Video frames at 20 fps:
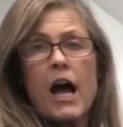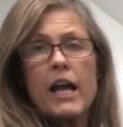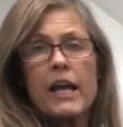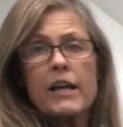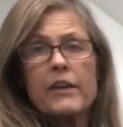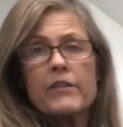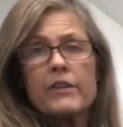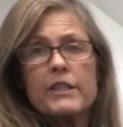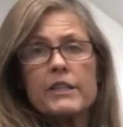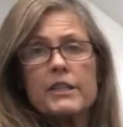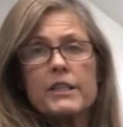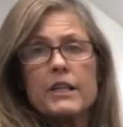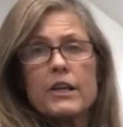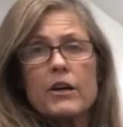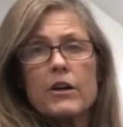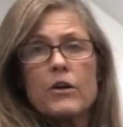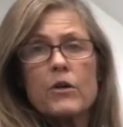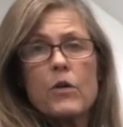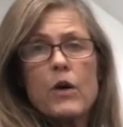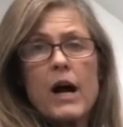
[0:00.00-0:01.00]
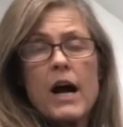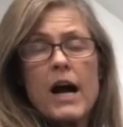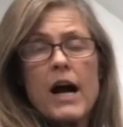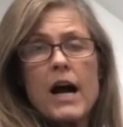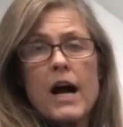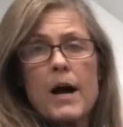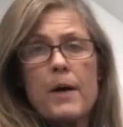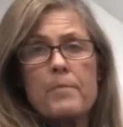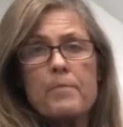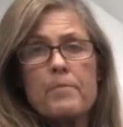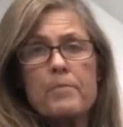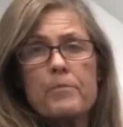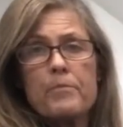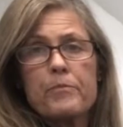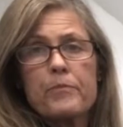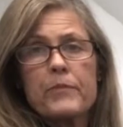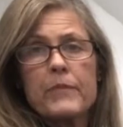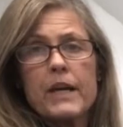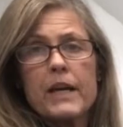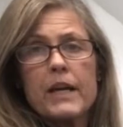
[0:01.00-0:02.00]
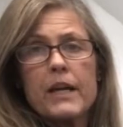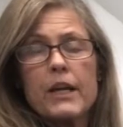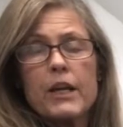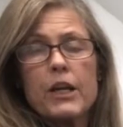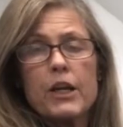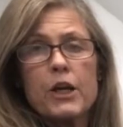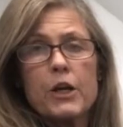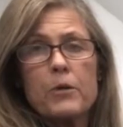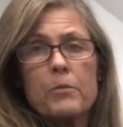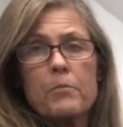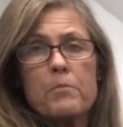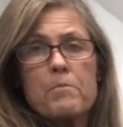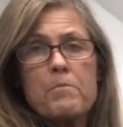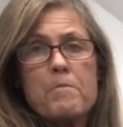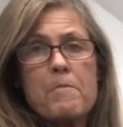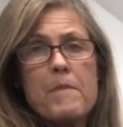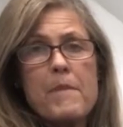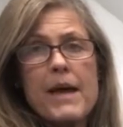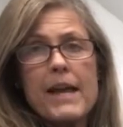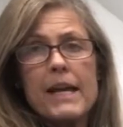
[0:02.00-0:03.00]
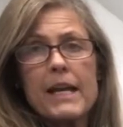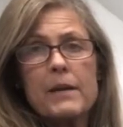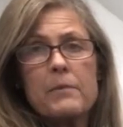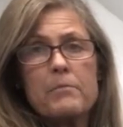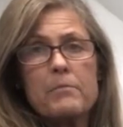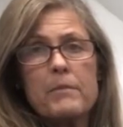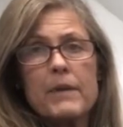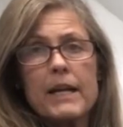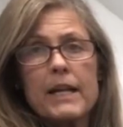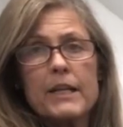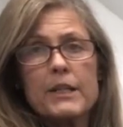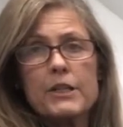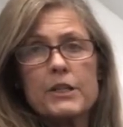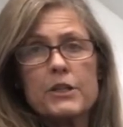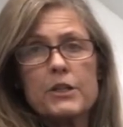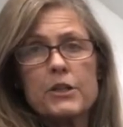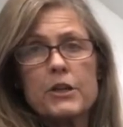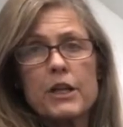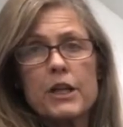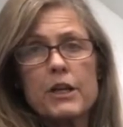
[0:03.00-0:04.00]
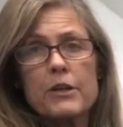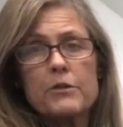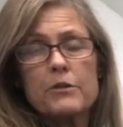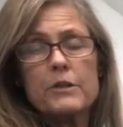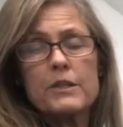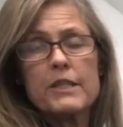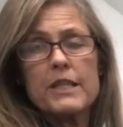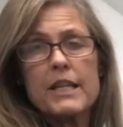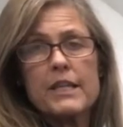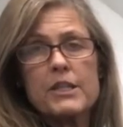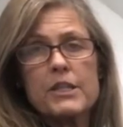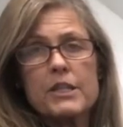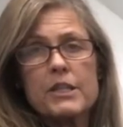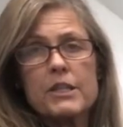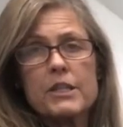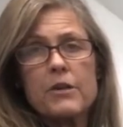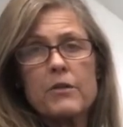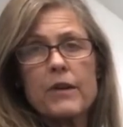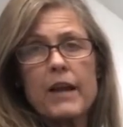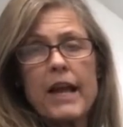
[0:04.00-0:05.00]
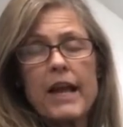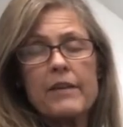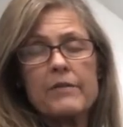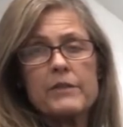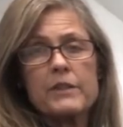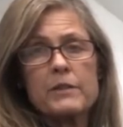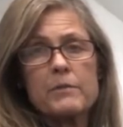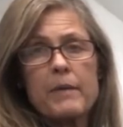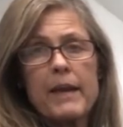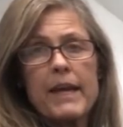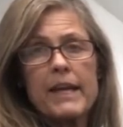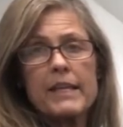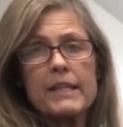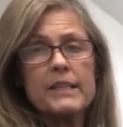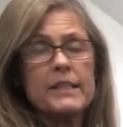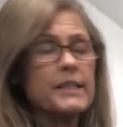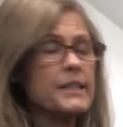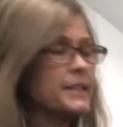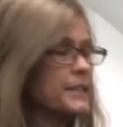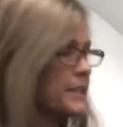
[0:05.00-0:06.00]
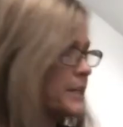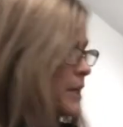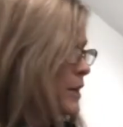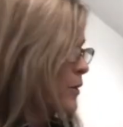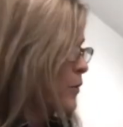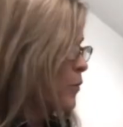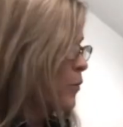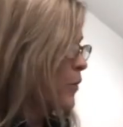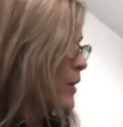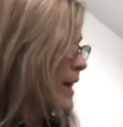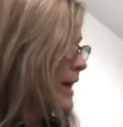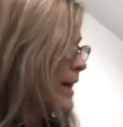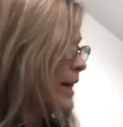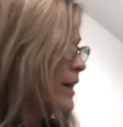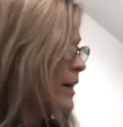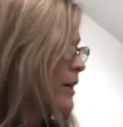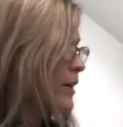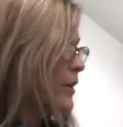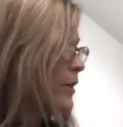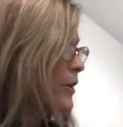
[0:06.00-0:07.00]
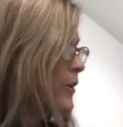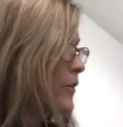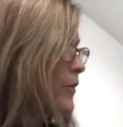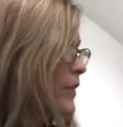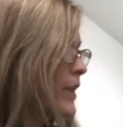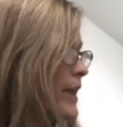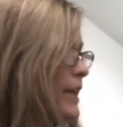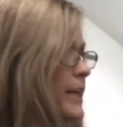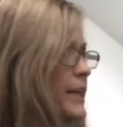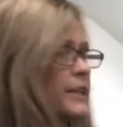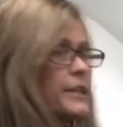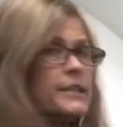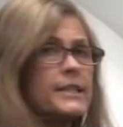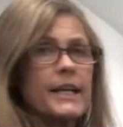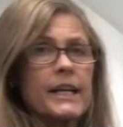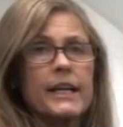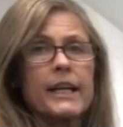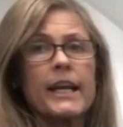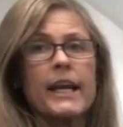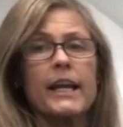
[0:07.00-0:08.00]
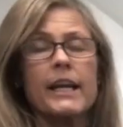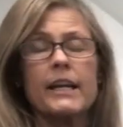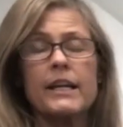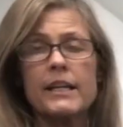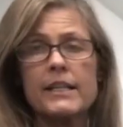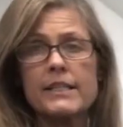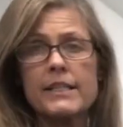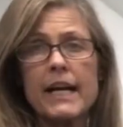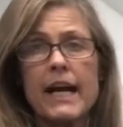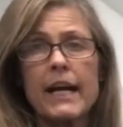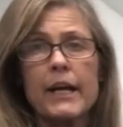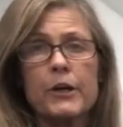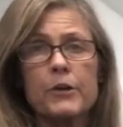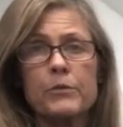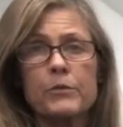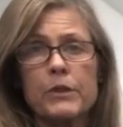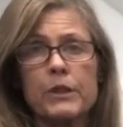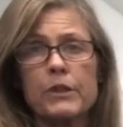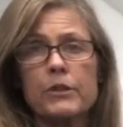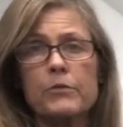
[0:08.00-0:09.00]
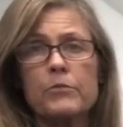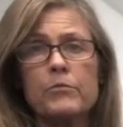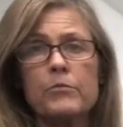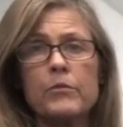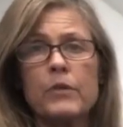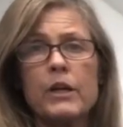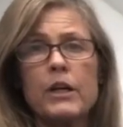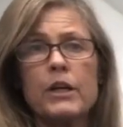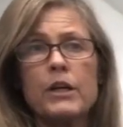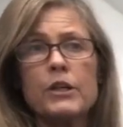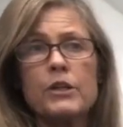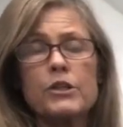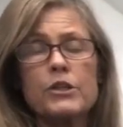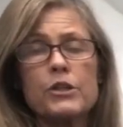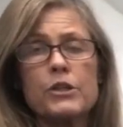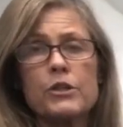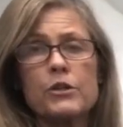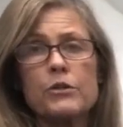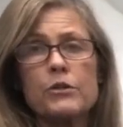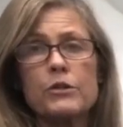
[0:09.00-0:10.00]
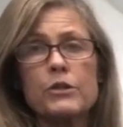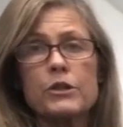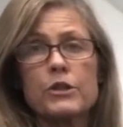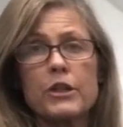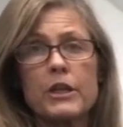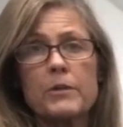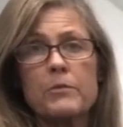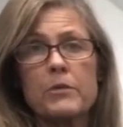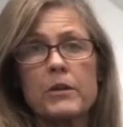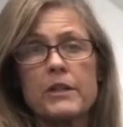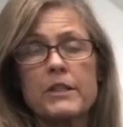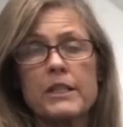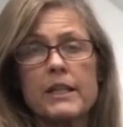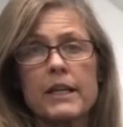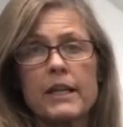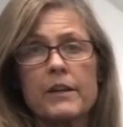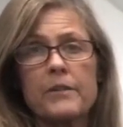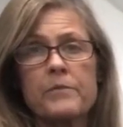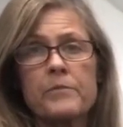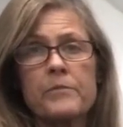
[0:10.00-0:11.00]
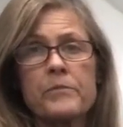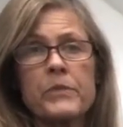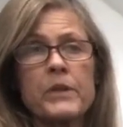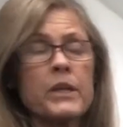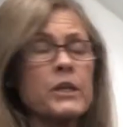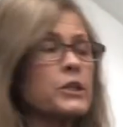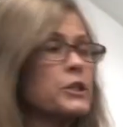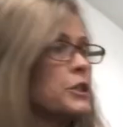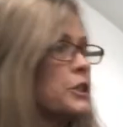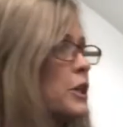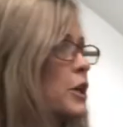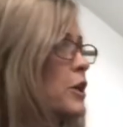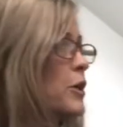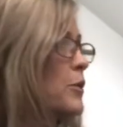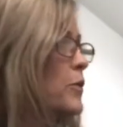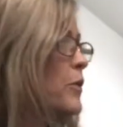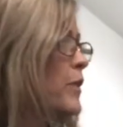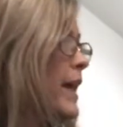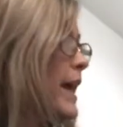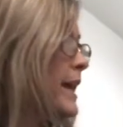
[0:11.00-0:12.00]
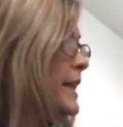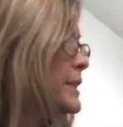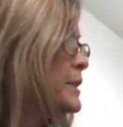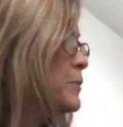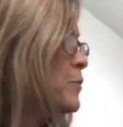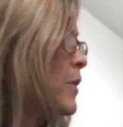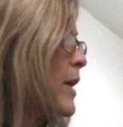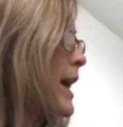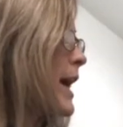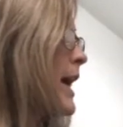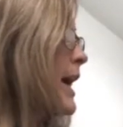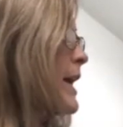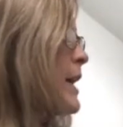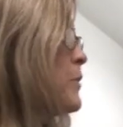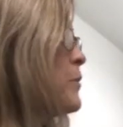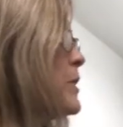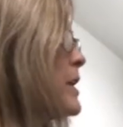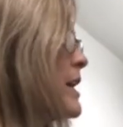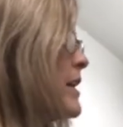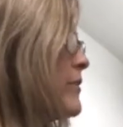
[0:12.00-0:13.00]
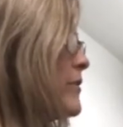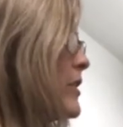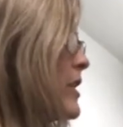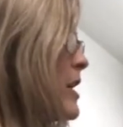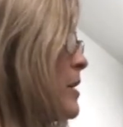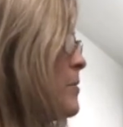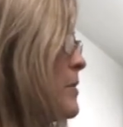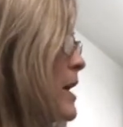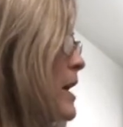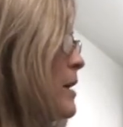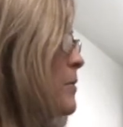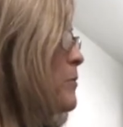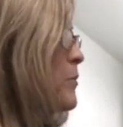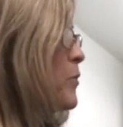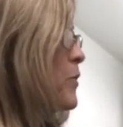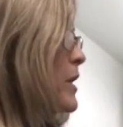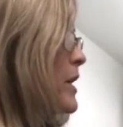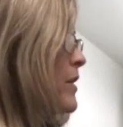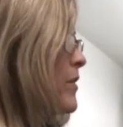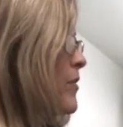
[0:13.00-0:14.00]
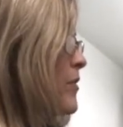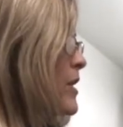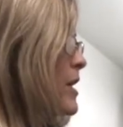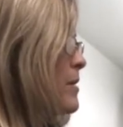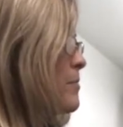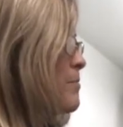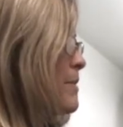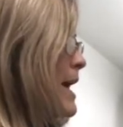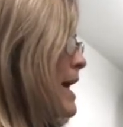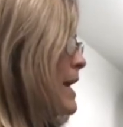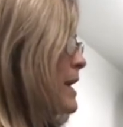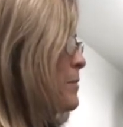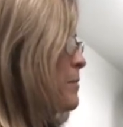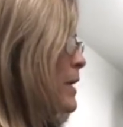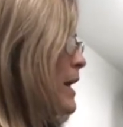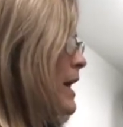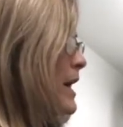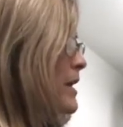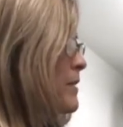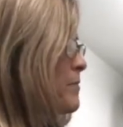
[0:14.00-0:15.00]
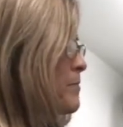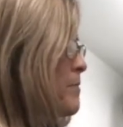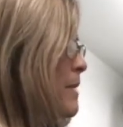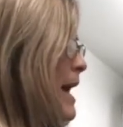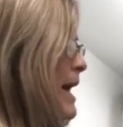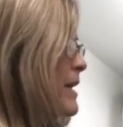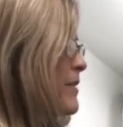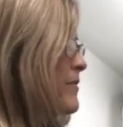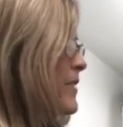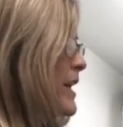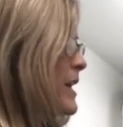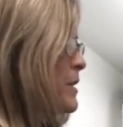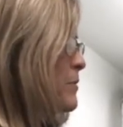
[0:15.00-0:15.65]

Even so, um, you know, many, many studios, they just don't have space where they can dedicate an entire room to screen printing. So that's why we have come up with a modified